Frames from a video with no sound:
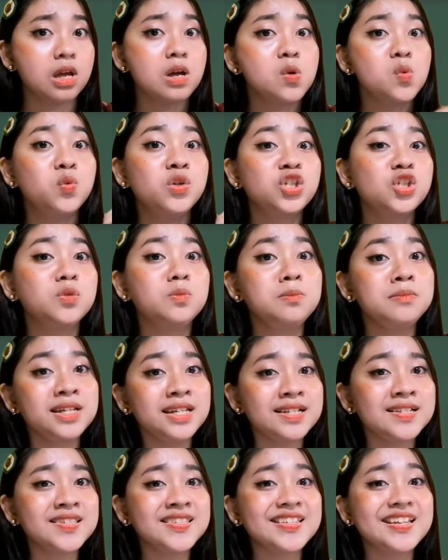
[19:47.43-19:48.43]
which
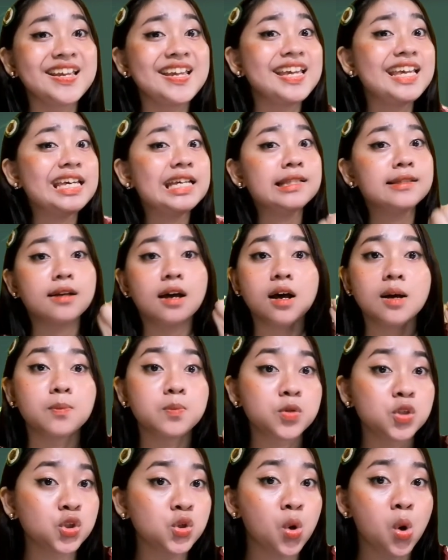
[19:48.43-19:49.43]
means it
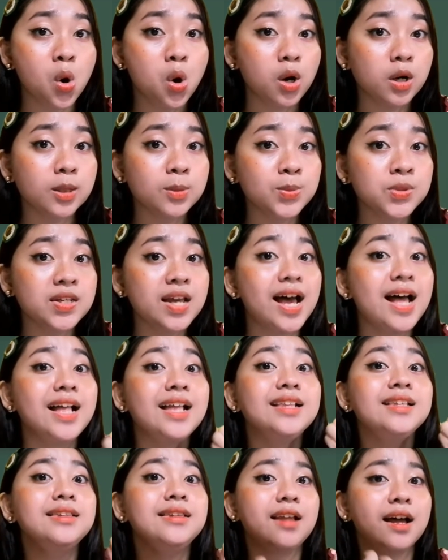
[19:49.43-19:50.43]
absorbs a
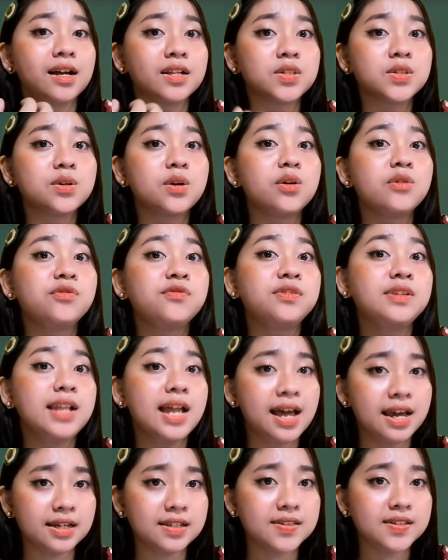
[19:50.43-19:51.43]
lot of
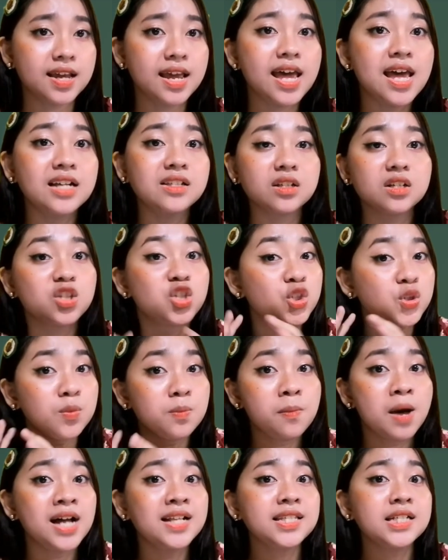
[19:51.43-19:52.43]
light and
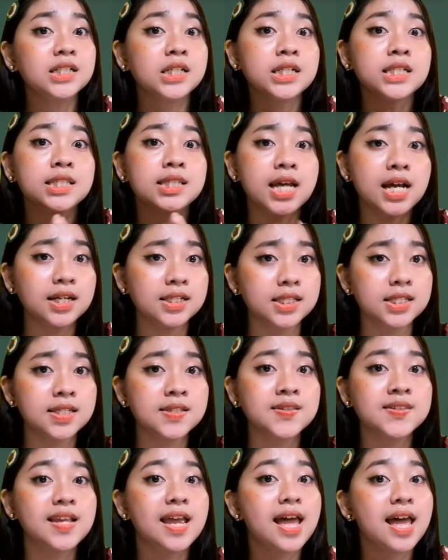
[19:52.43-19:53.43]
stomatal
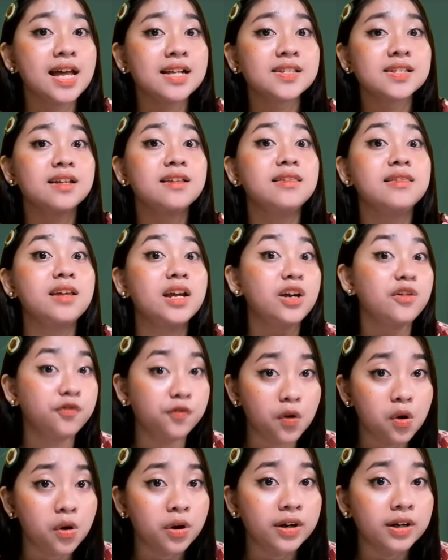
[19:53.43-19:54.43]
conductance and
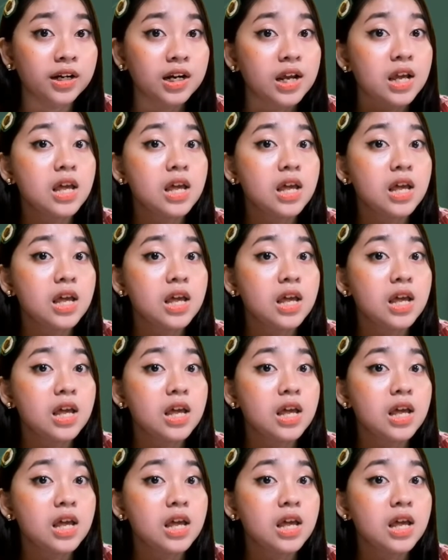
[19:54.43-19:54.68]
therefore